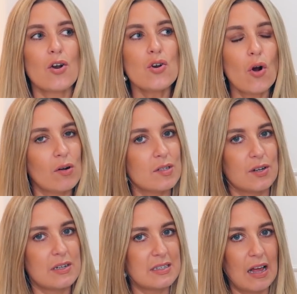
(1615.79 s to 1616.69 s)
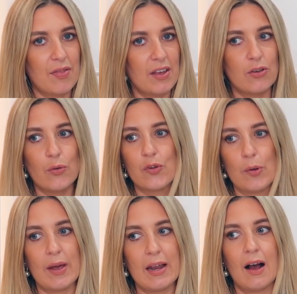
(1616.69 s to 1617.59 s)
are not as good as that they used
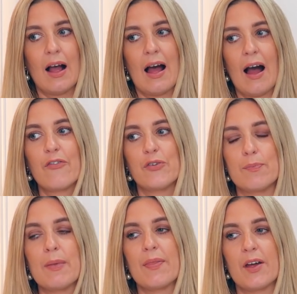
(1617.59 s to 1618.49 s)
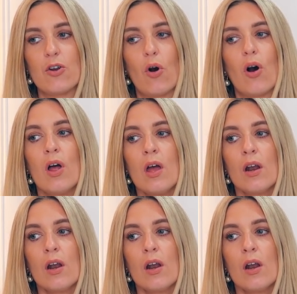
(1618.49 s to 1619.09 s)
to be. Like, I have to admit, they're not.